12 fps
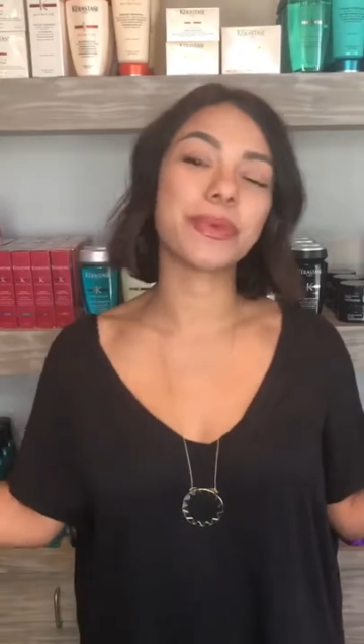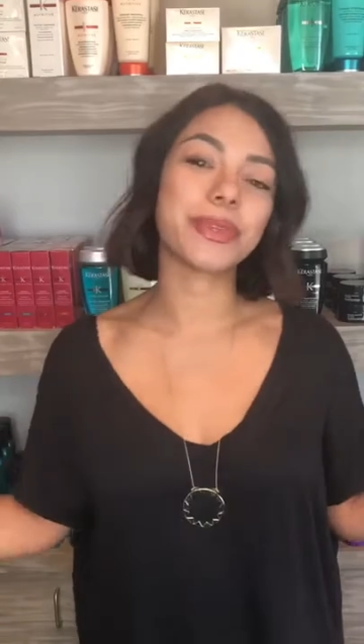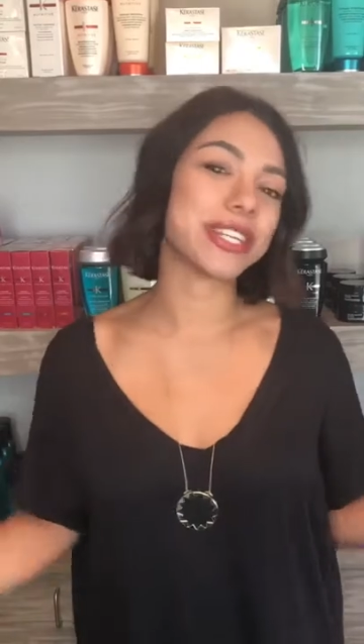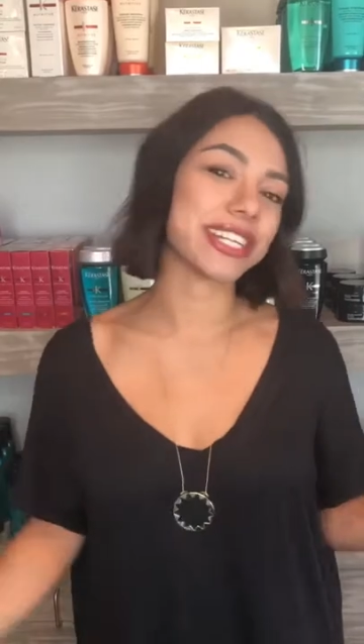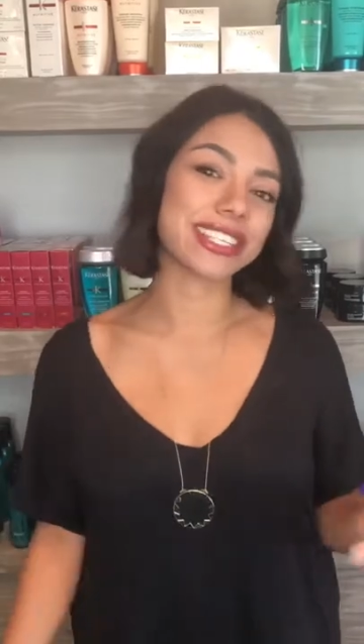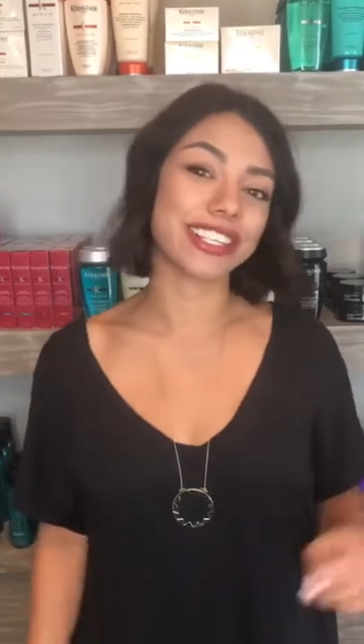
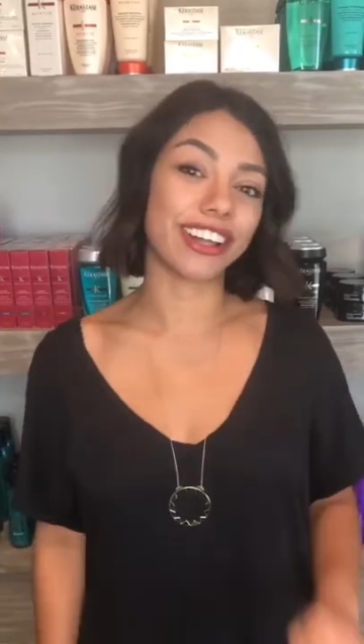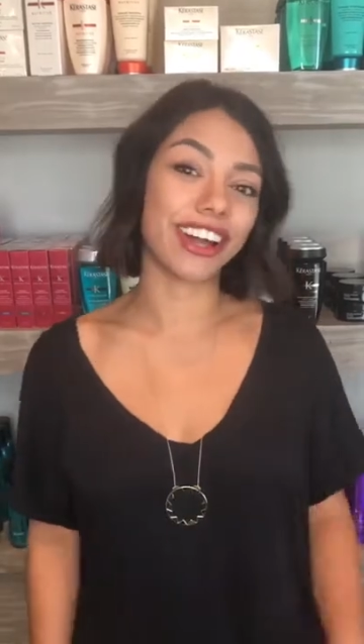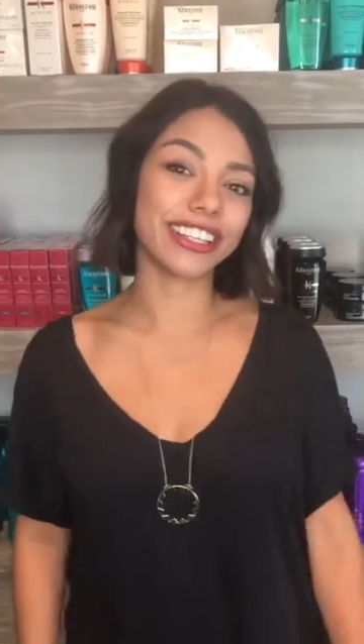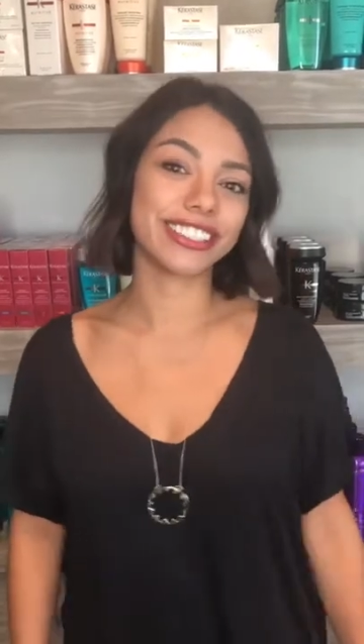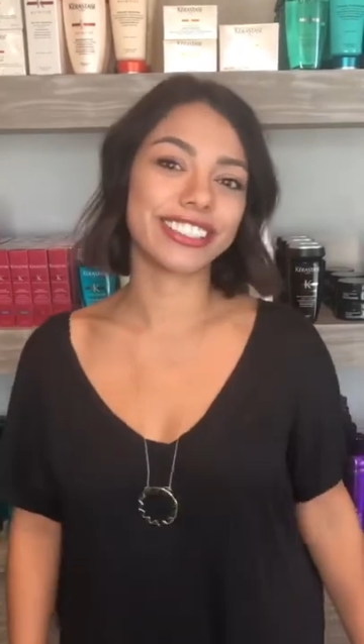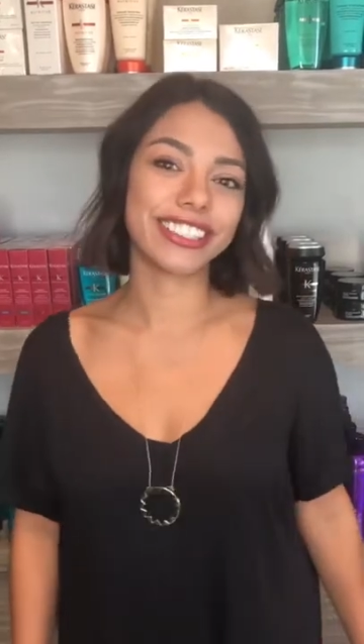Boutique
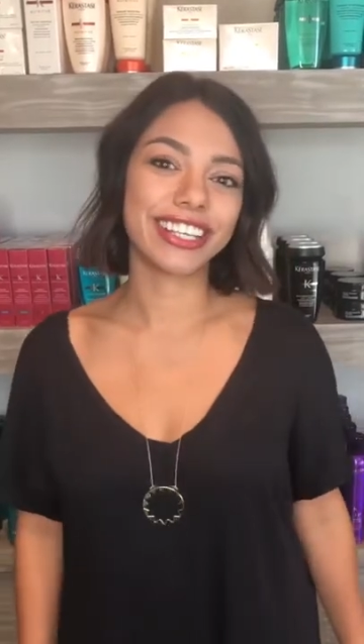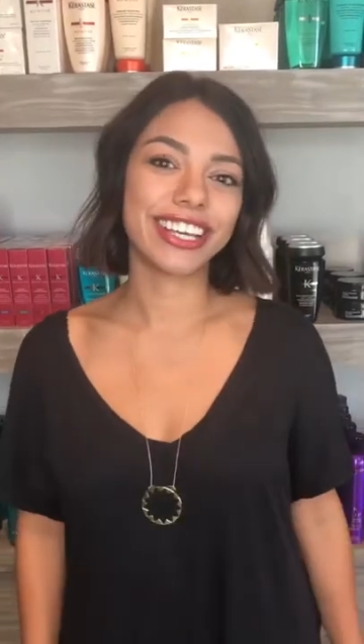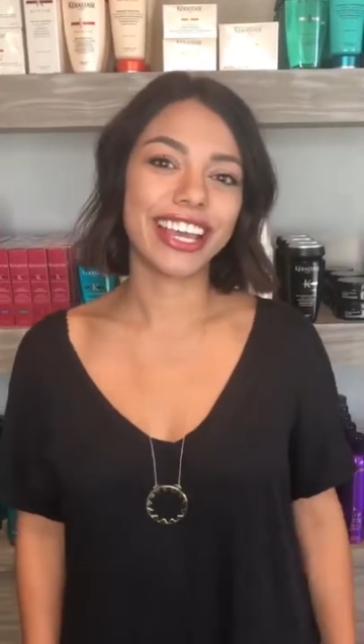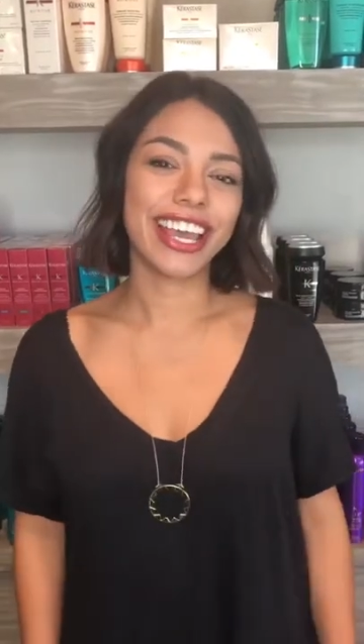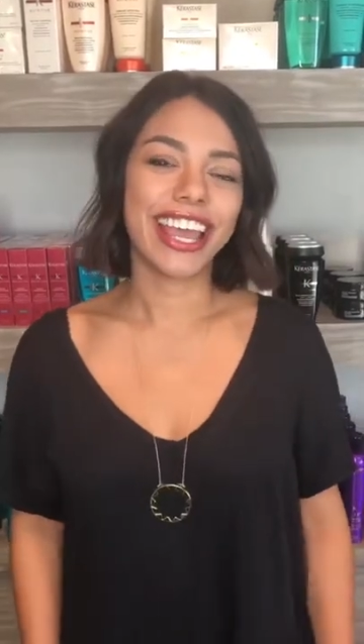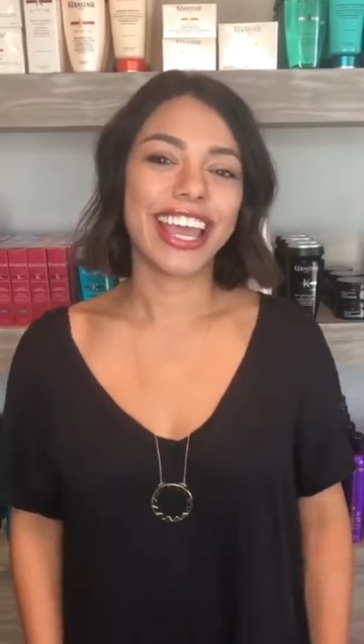Salon.
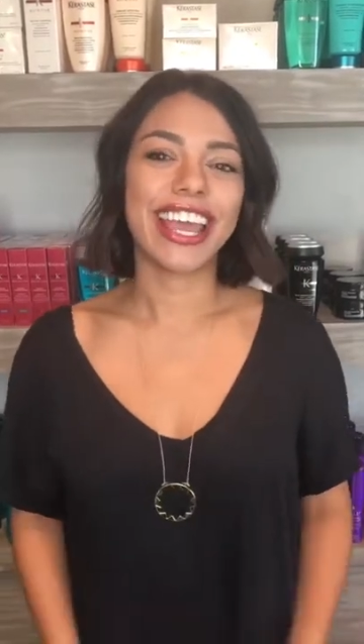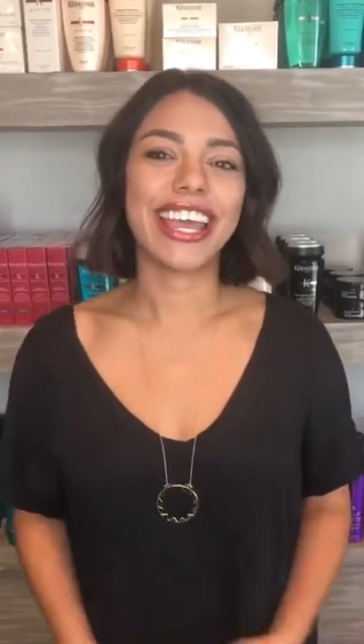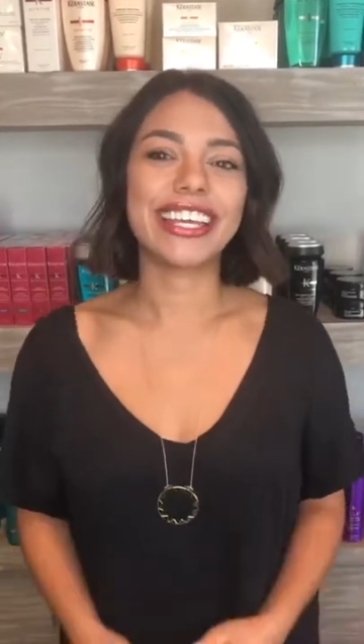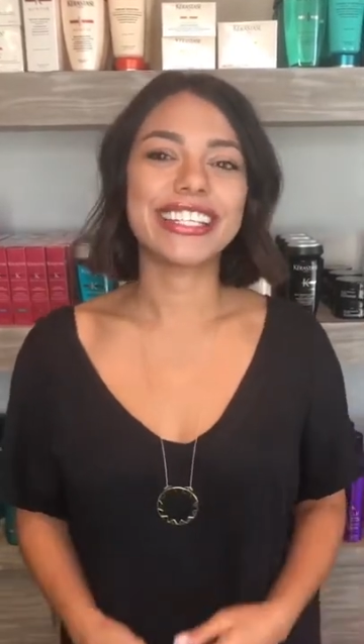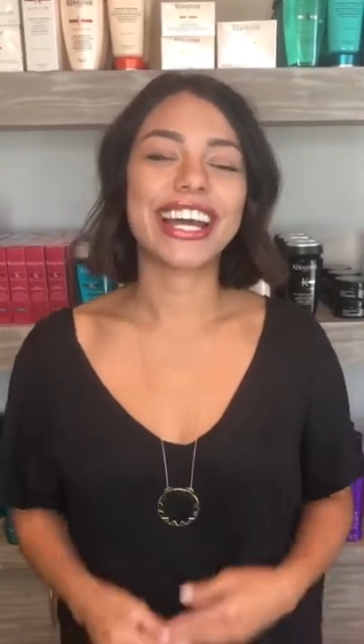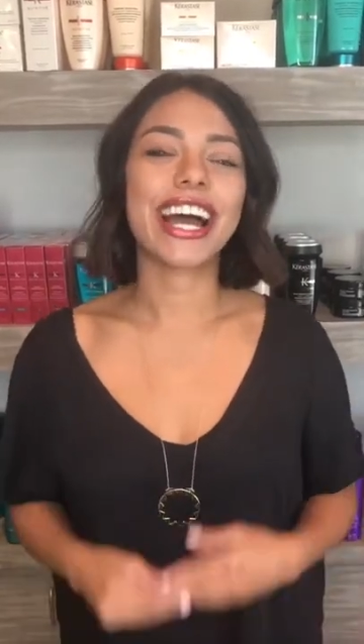
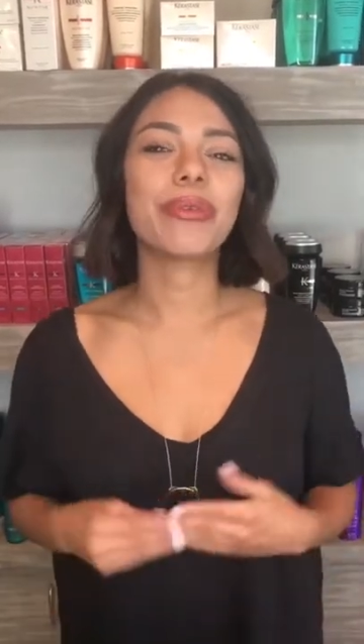And